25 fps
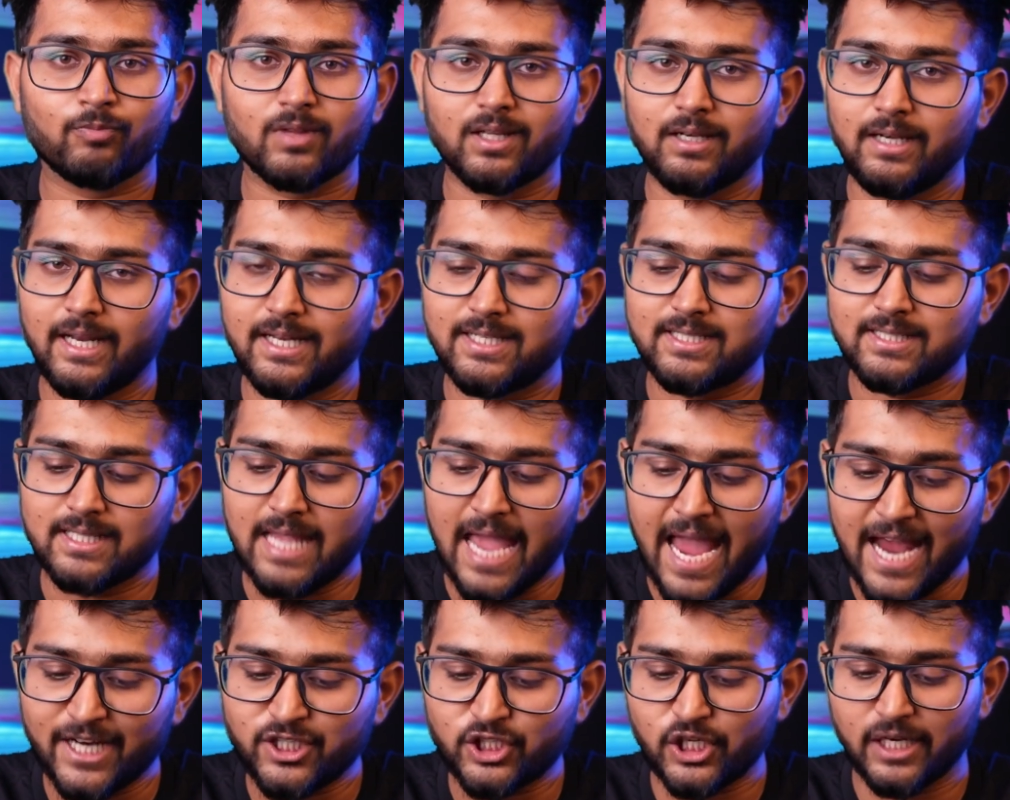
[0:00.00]
Let's
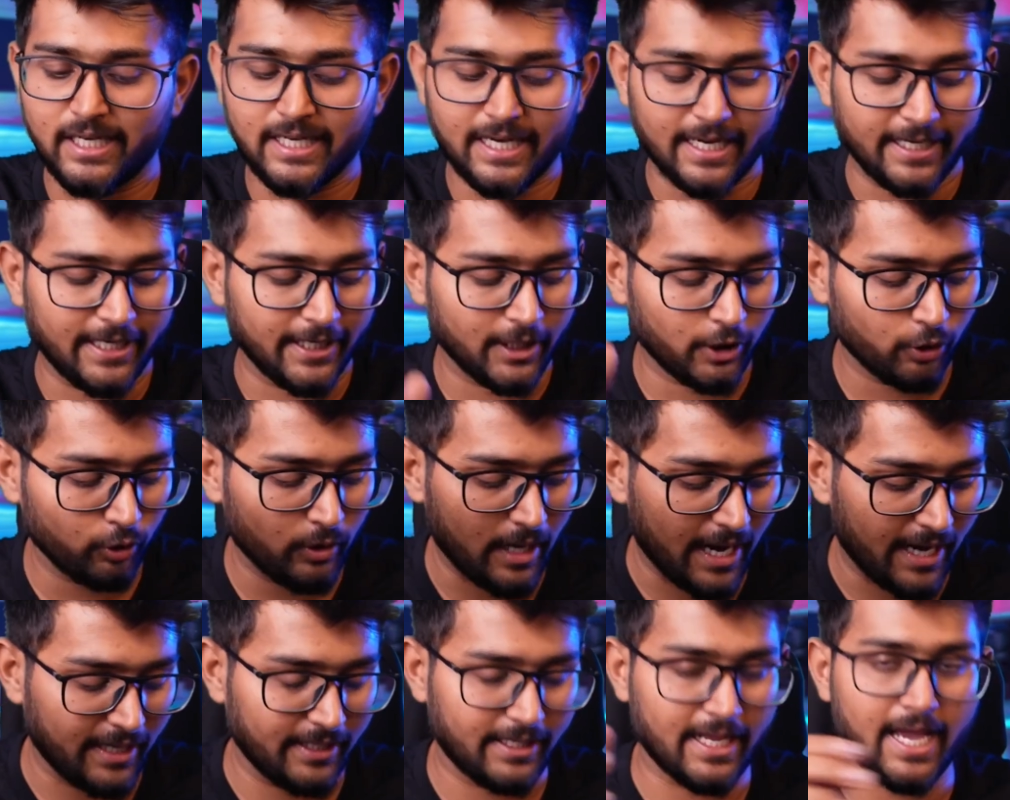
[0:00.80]
actually get into
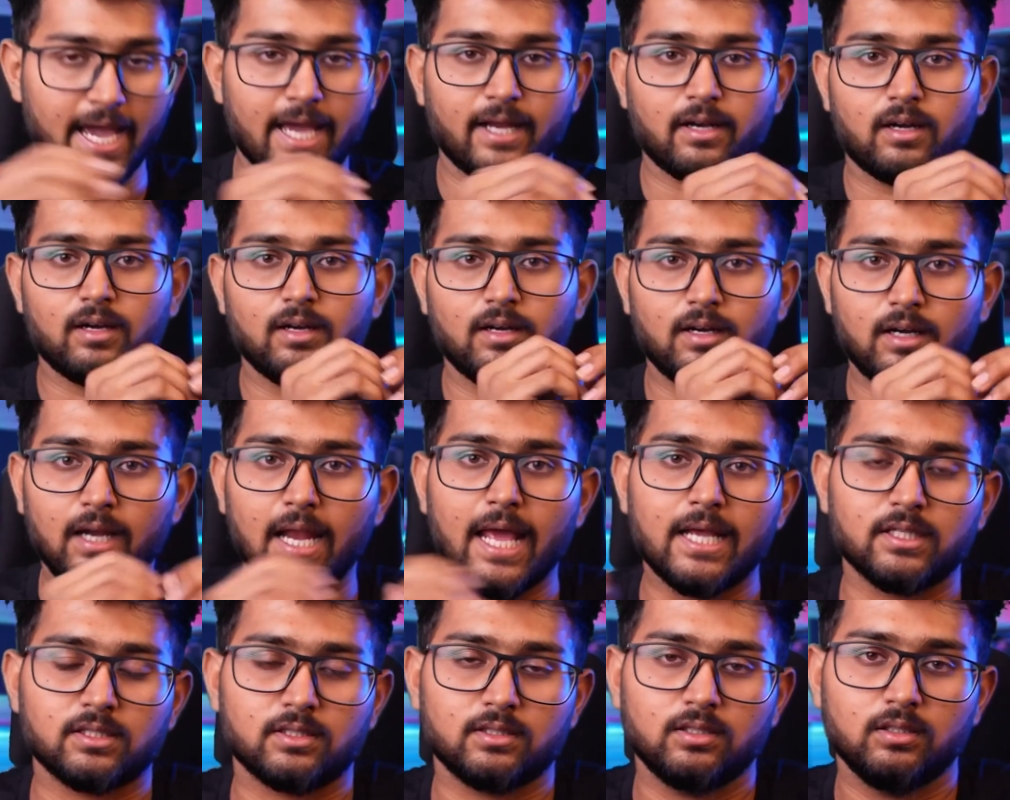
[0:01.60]
the entire
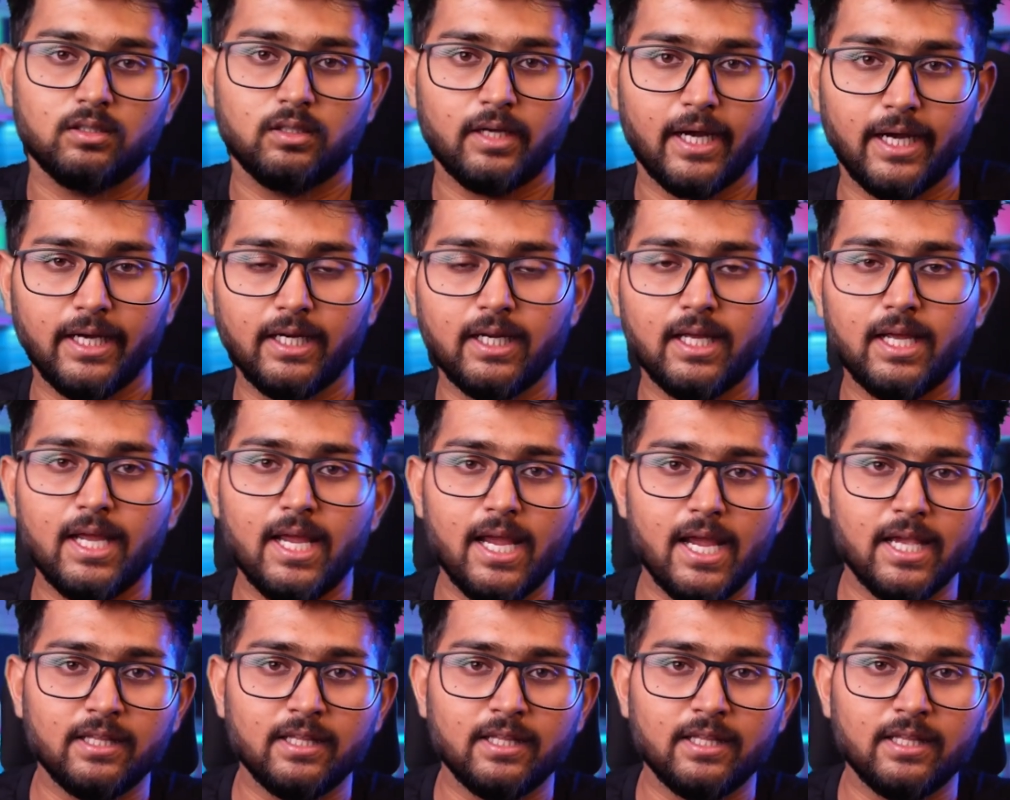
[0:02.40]
class, right?